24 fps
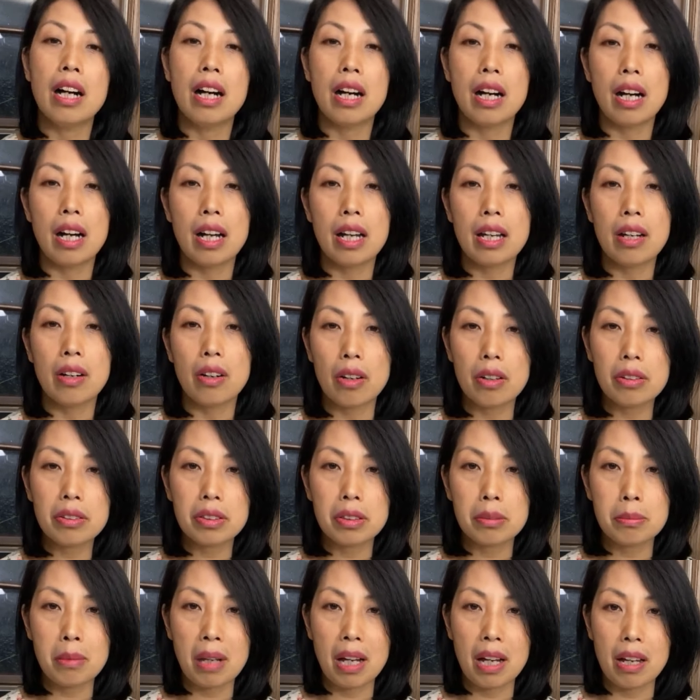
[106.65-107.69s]
I
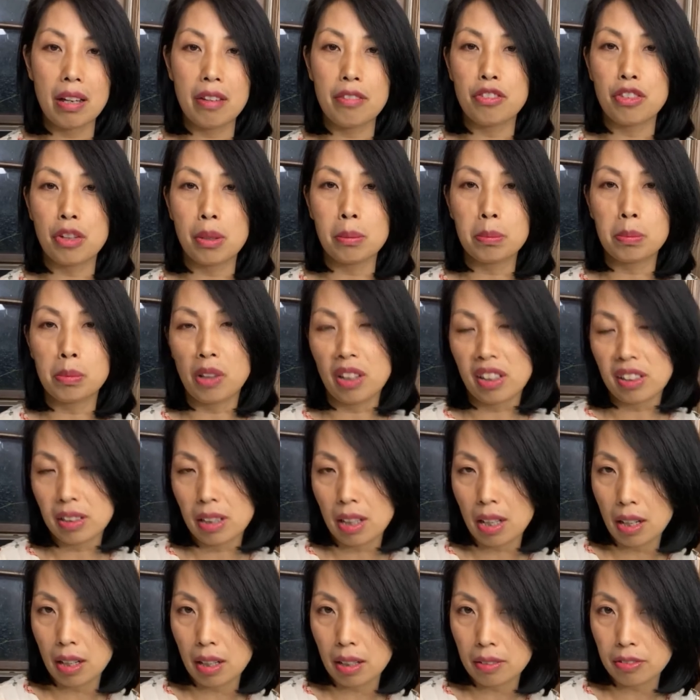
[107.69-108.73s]
ordered mine from
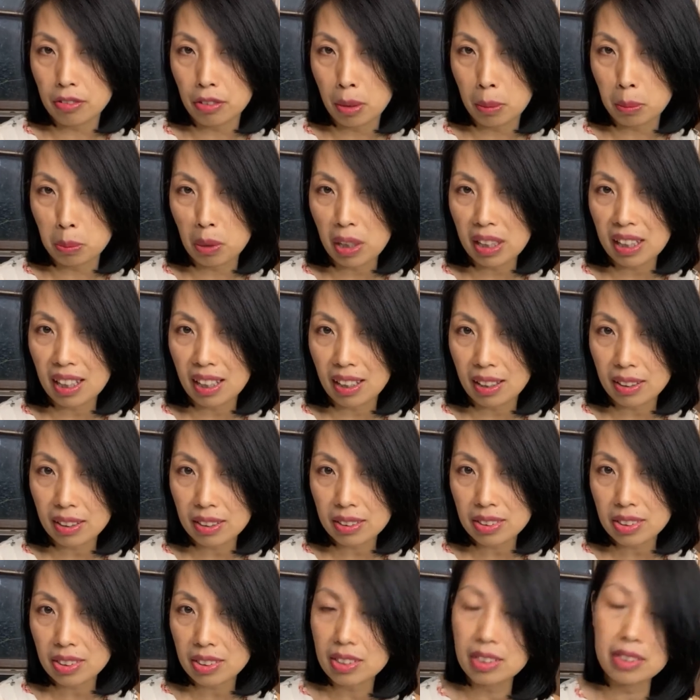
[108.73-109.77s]
Brick
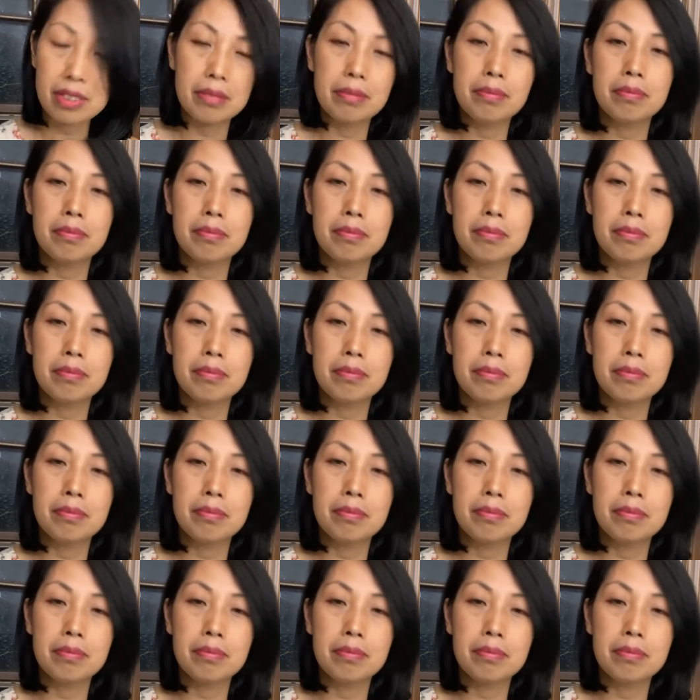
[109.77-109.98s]
Arts,